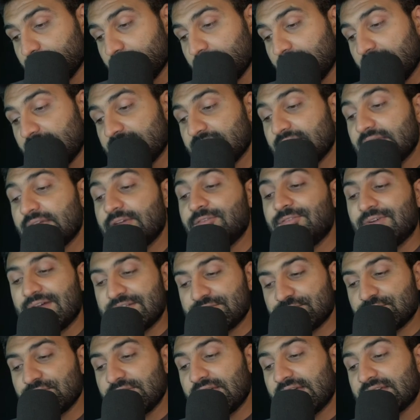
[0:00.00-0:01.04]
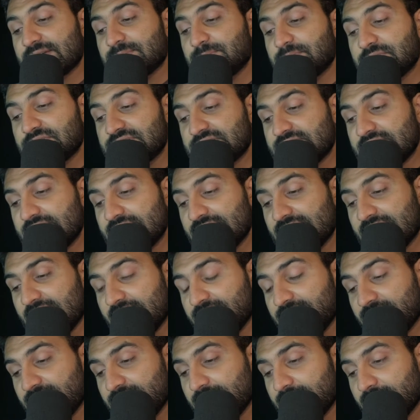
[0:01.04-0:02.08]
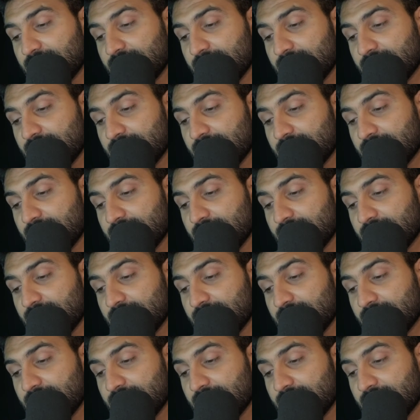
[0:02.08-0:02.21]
and eventually at machine level,